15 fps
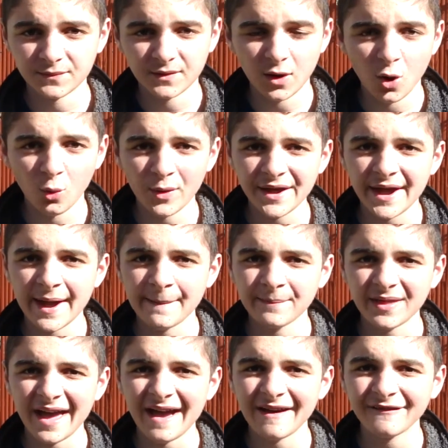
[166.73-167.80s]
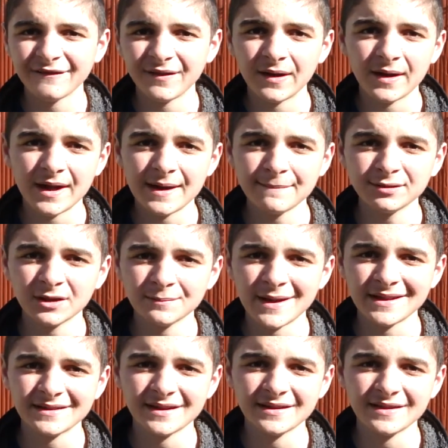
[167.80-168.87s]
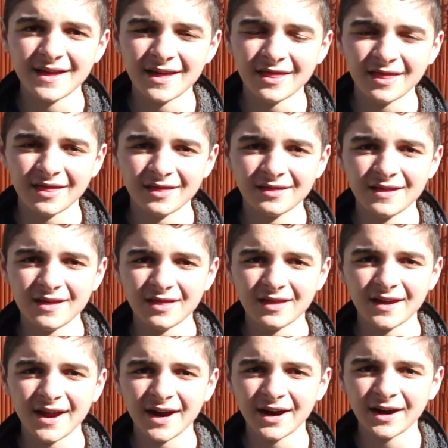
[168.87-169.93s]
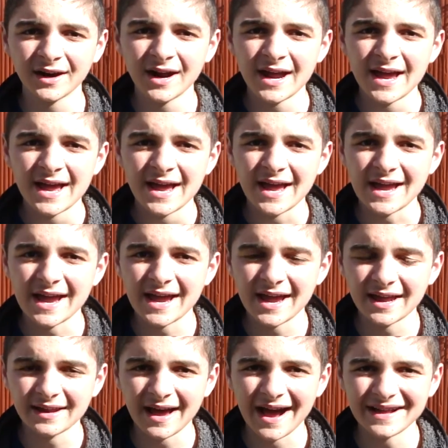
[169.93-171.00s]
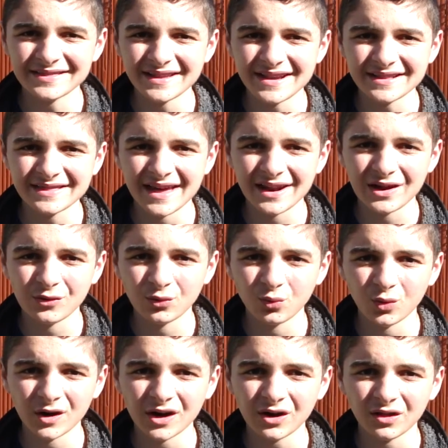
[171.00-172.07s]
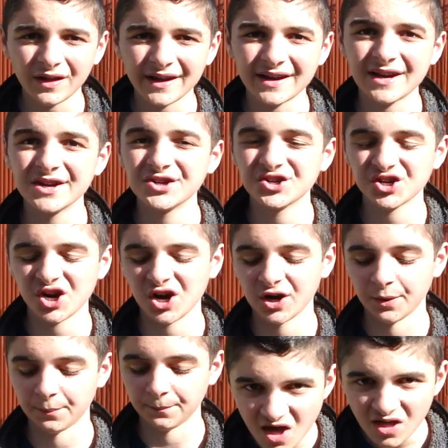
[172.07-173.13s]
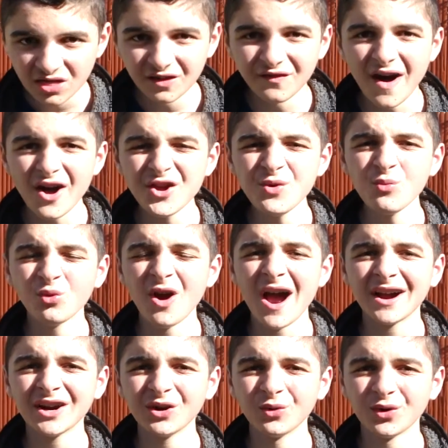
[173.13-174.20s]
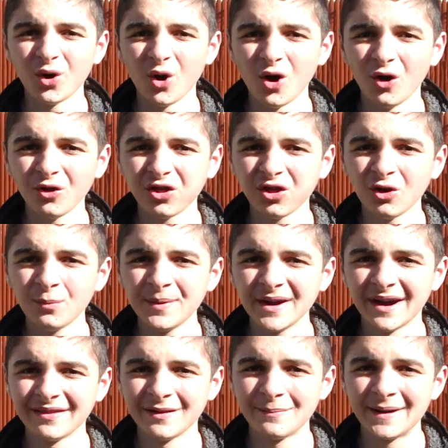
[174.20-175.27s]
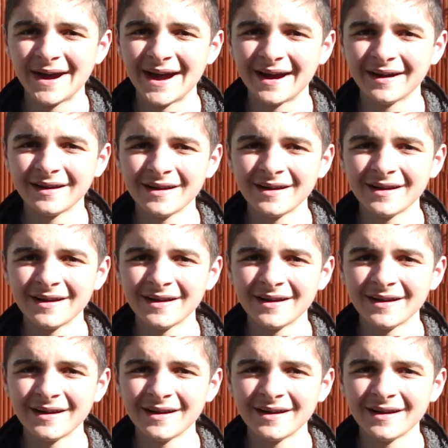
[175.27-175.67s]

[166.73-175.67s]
OEMs have implemented this year, and I think that it would work like a charm. The volume rocker would also be on the back.